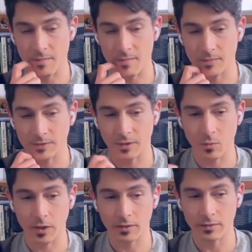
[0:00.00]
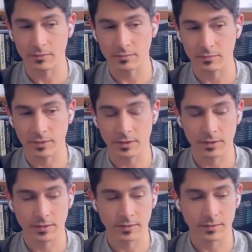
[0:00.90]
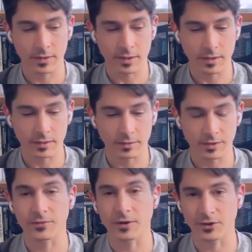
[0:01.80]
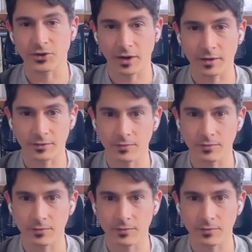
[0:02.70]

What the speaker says: somewhat differentiated